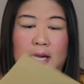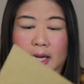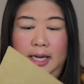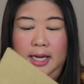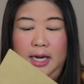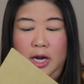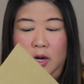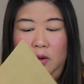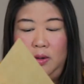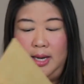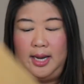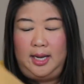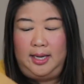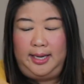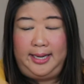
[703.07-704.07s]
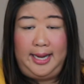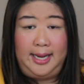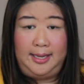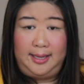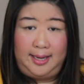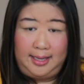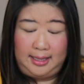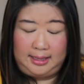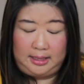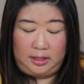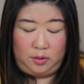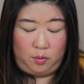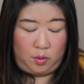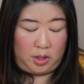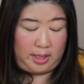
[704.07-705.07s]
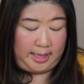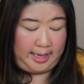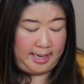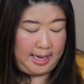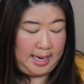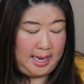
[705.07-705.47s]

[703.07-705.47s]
You know, again, anything you want.